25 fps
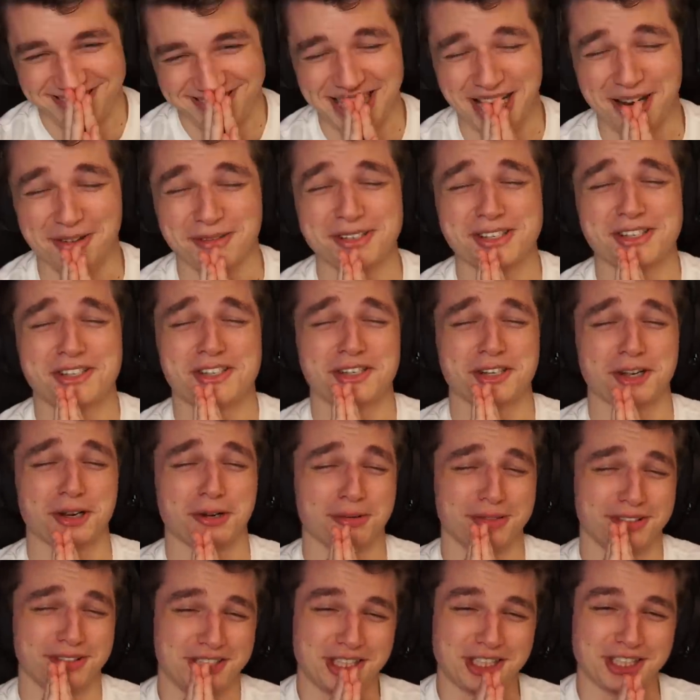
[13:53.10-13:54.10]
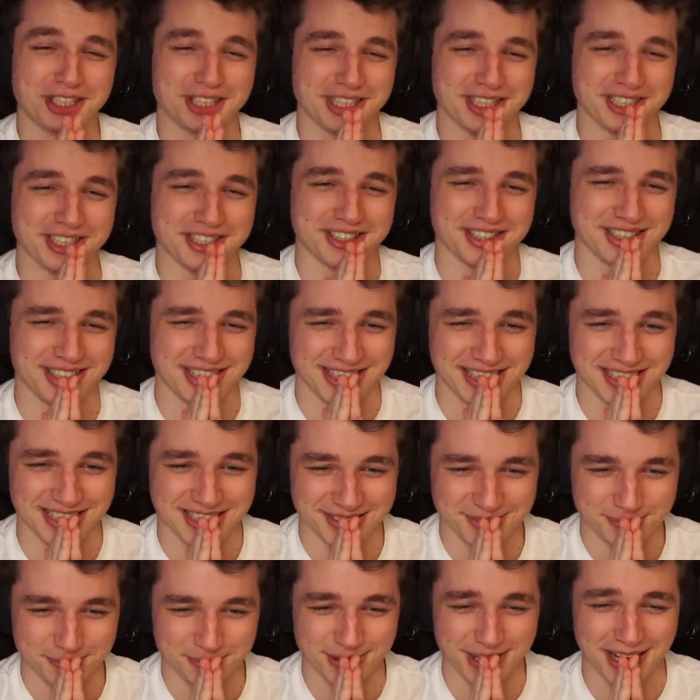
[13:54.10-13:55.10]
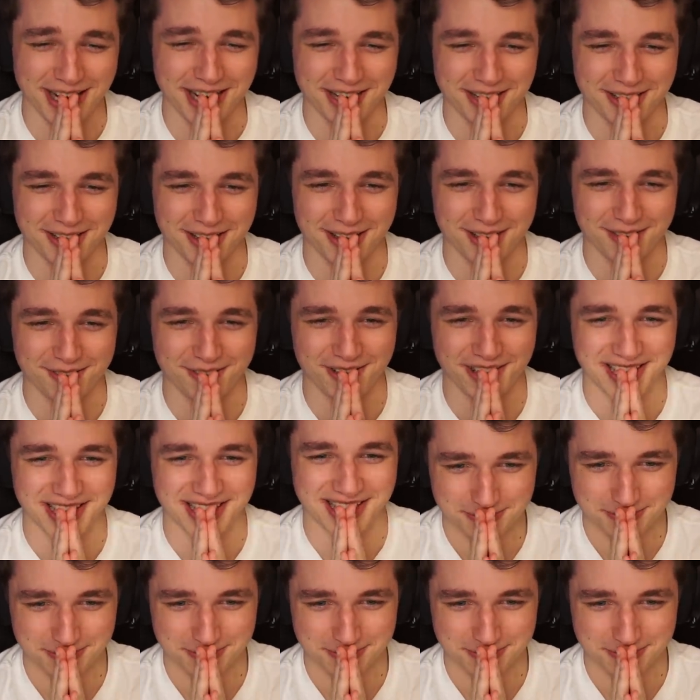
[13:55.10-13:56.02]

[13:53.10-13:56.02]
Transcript: That was so cheesy, but I love it.